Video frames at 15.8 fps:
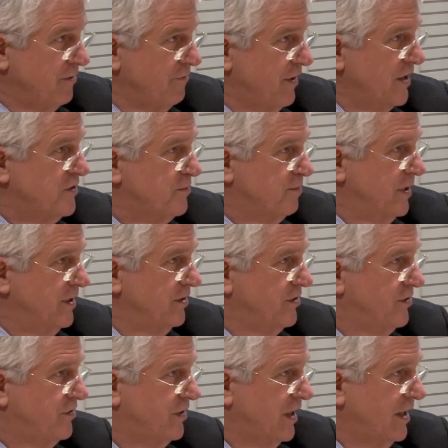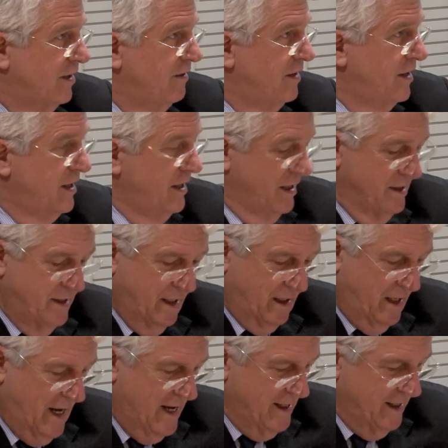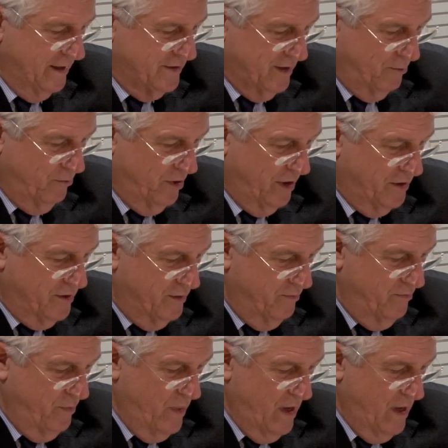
investments declining somewhat.